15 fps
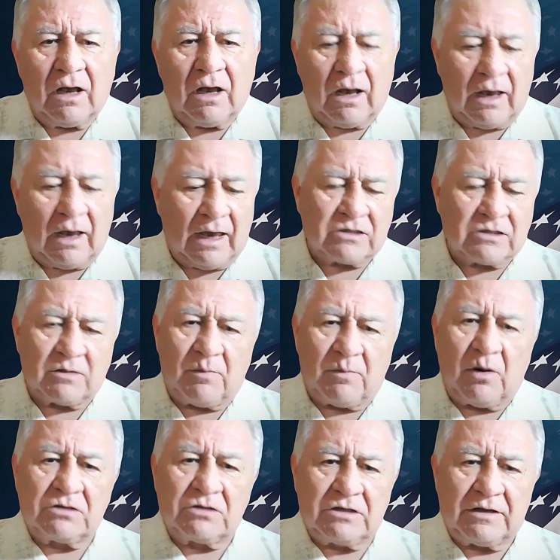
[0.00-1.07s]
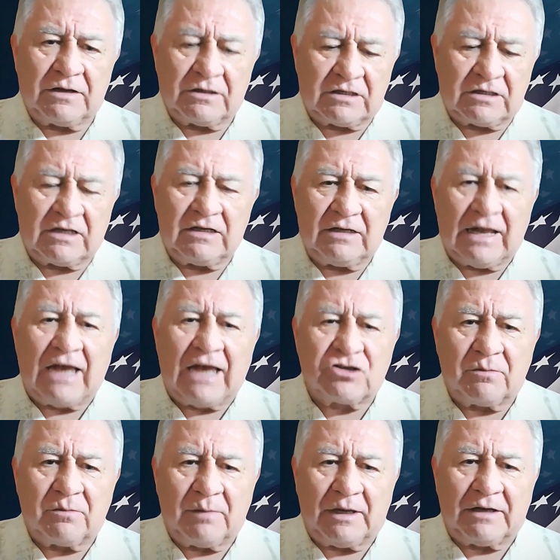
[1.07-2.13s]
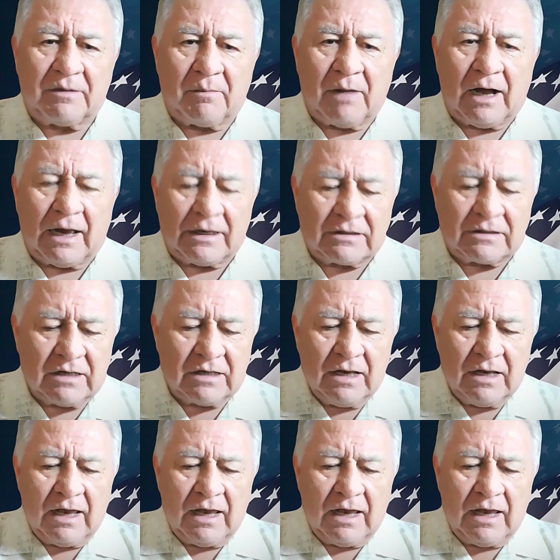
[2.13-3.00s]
as opposed to this nation be demised."